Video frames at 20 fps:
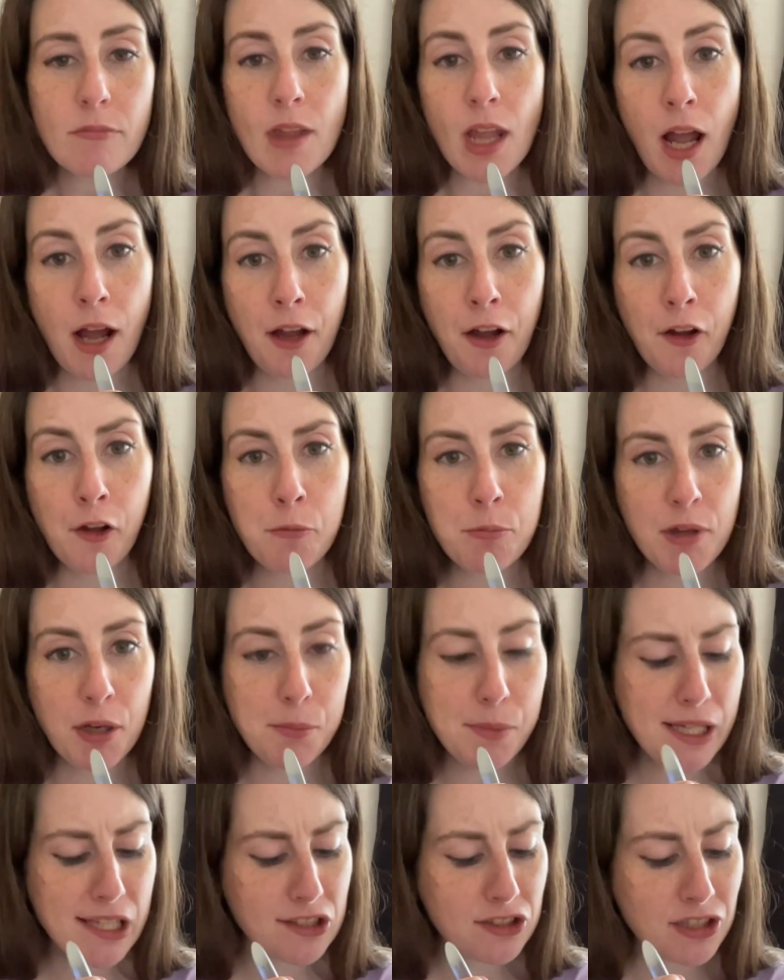I hope there'll
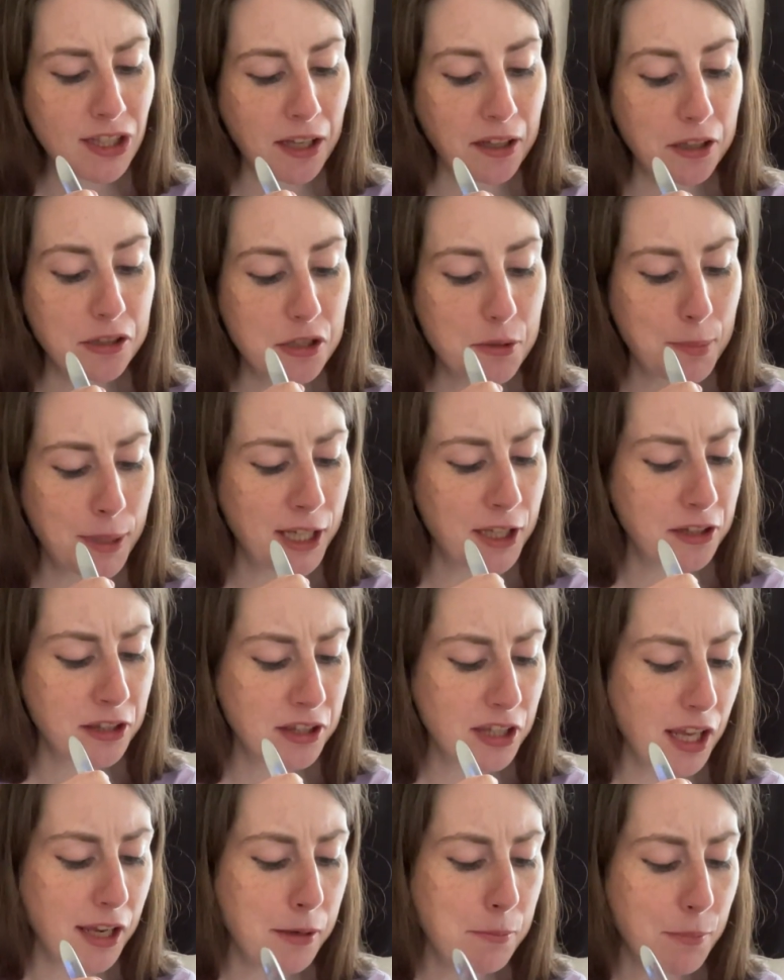be a second
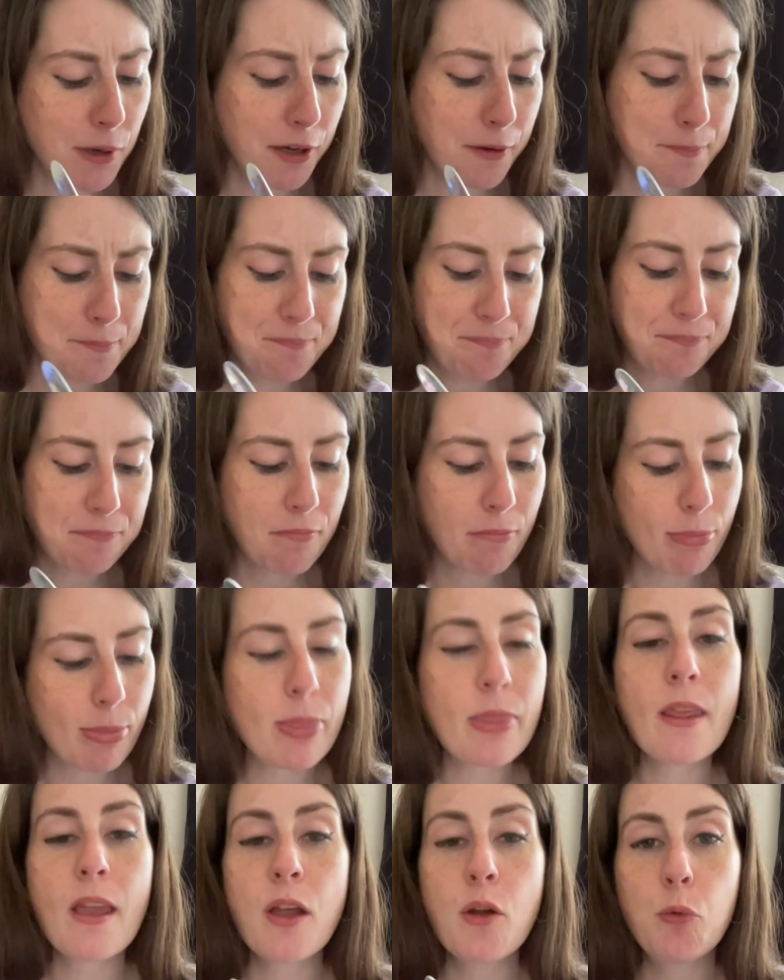birthday, but
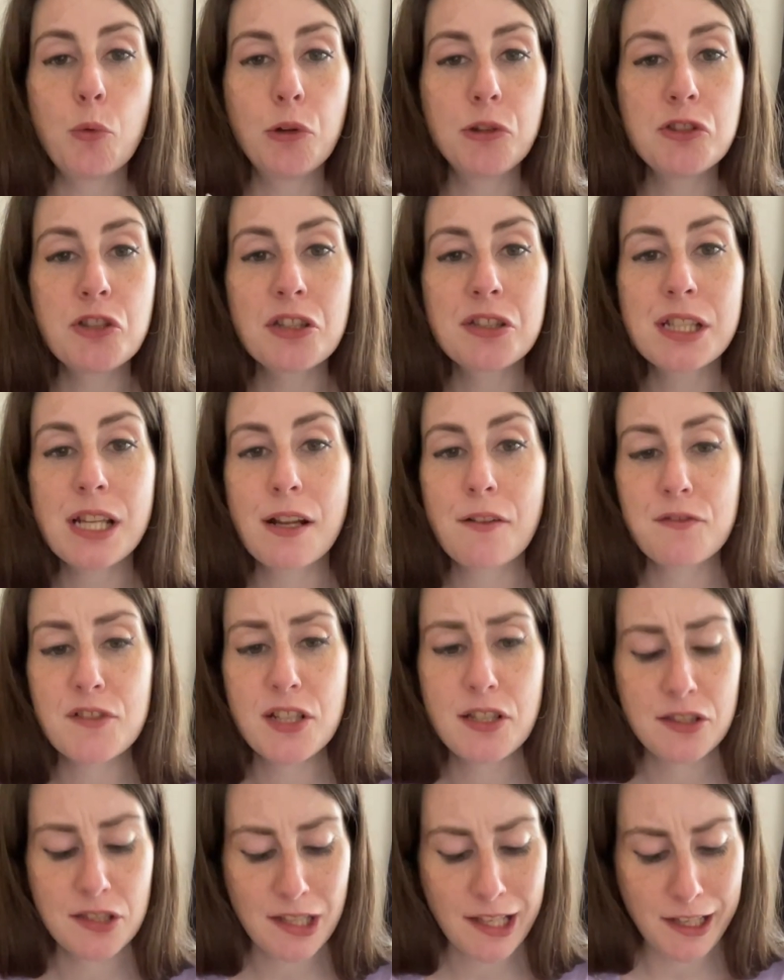we'll just have to
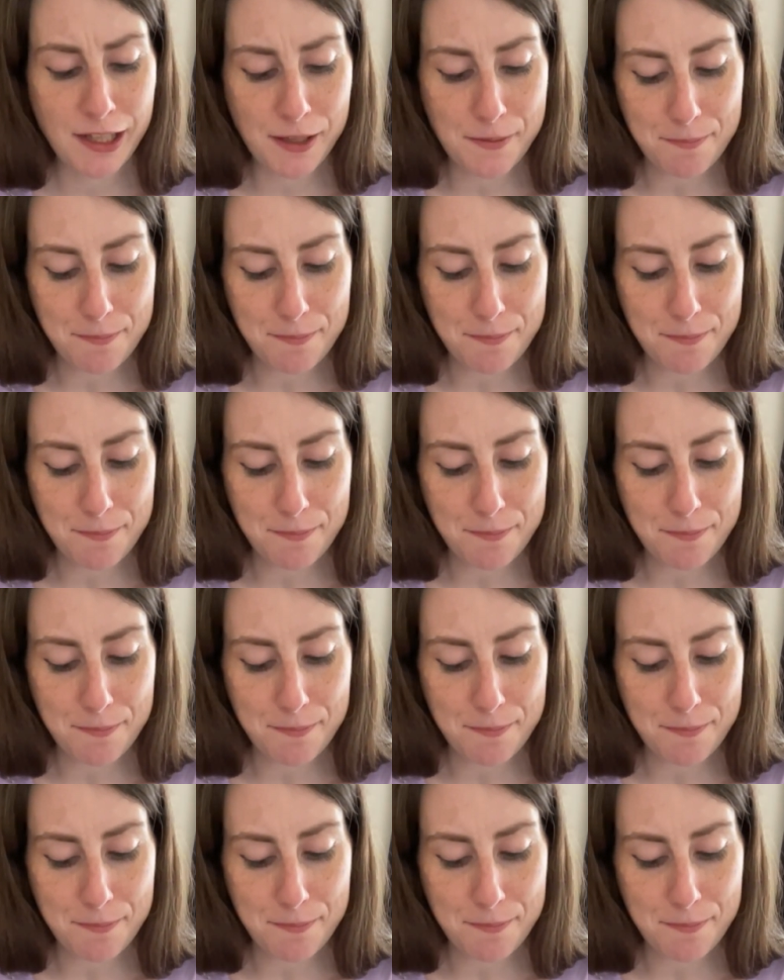see.